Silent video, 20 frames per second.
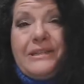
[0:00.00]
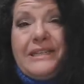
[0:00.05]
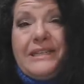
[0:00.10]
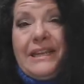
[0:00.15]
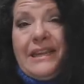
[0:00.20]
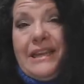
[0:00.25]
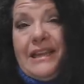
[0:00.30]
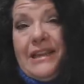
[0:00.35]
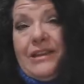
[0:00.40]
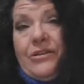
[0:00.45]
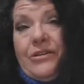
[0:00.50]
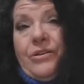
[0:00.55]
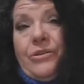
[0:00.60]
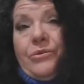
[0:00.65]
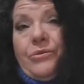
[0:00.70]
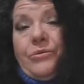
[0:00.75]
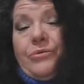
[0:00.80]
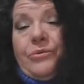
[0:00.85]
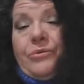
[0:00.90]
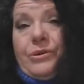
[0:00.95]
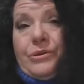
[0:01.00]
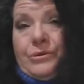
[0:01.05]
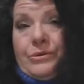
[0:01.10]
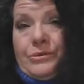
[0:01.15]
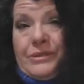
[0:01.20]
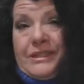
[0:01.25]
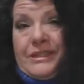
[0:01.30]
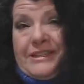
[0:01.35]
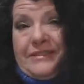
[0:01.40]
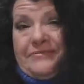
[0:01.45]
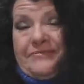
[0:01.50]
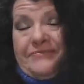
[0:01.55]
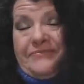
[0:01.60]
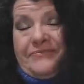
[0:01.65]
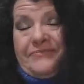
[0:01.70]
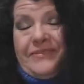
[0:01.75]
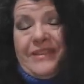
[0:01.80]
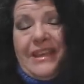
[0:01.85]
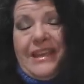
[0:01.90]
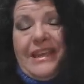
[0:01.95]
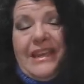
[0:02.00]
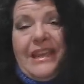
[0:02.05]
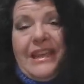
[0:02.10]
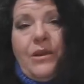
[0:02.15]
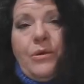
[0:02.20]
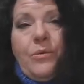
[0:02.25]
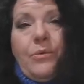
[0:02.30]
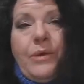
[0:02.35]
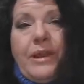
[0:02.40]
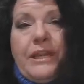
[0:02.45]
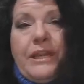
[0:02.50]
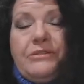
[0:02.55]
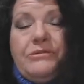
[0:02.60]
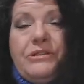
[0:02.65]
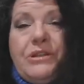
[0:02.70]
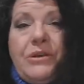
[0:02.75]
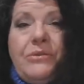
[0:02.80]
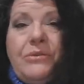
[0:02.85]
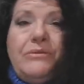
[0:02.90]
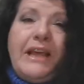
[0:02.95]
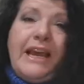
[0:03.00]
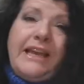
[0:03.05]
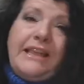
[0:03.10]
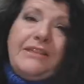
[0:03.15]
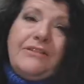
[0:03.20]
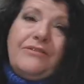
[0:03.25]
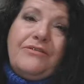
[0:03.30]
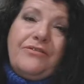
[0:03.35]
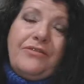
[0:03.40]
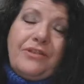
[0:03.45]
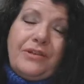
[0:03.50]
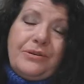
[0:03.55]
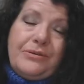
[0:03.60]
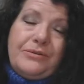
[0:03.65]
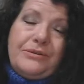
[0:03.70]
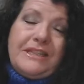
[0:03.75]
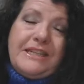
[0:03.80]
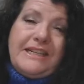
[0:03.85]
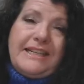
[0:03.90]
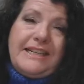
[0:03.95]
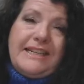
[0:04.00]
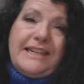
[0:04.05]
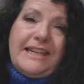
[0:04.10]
to heal the root when you don't like the fruit.